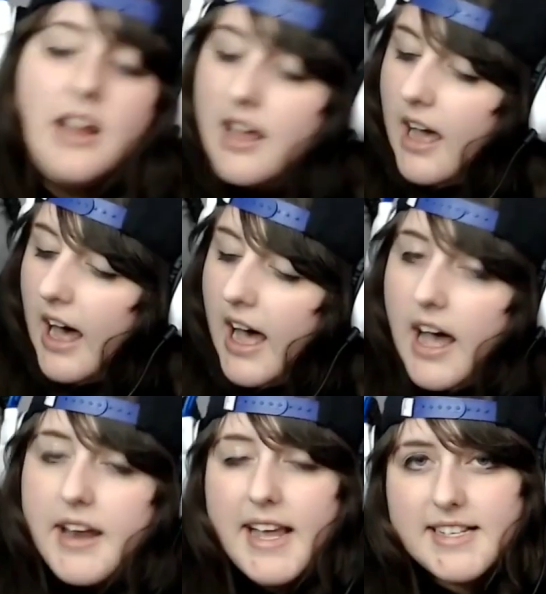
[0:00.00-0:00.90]

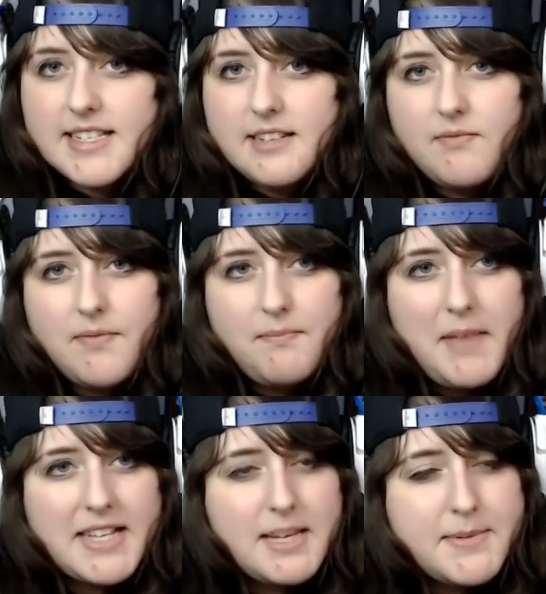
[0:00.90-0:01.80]
Uh, next,
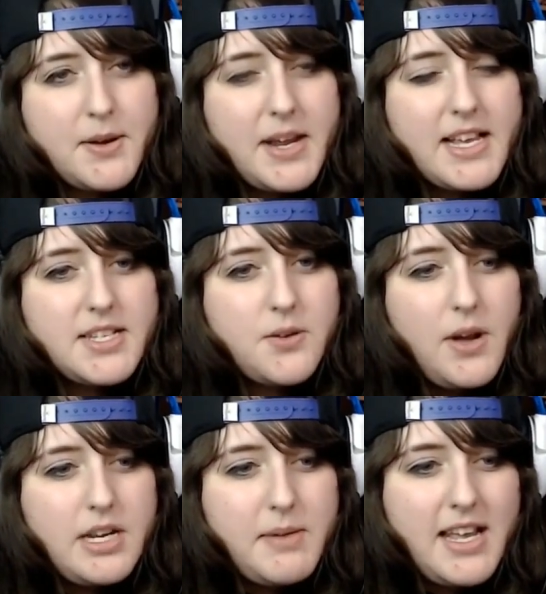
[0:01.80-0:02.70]
next episode is
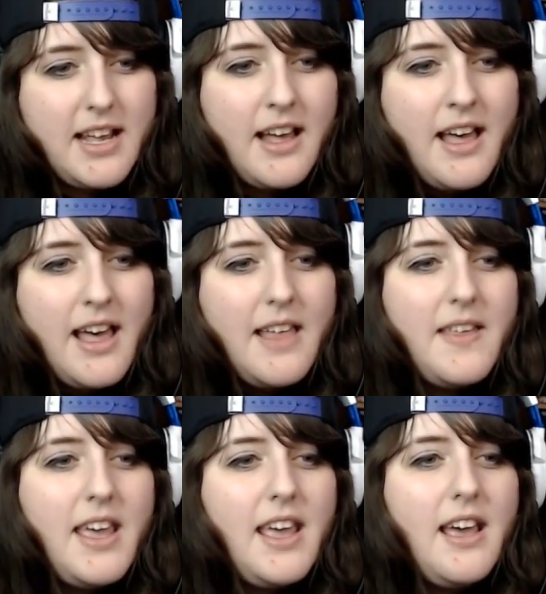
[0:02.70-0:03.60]
going to be
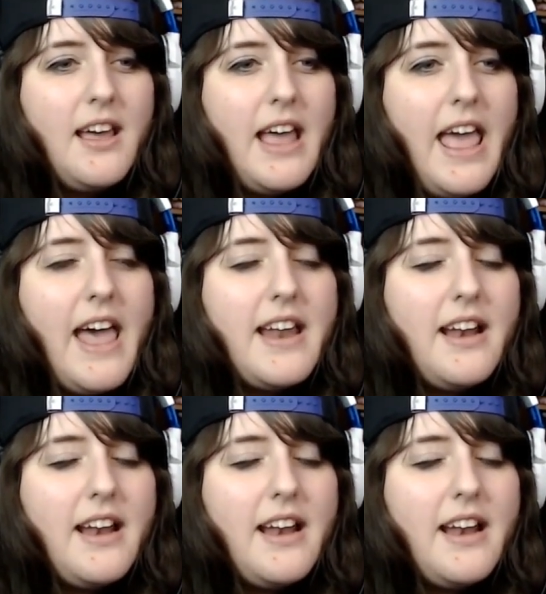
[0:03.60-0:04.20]
the end...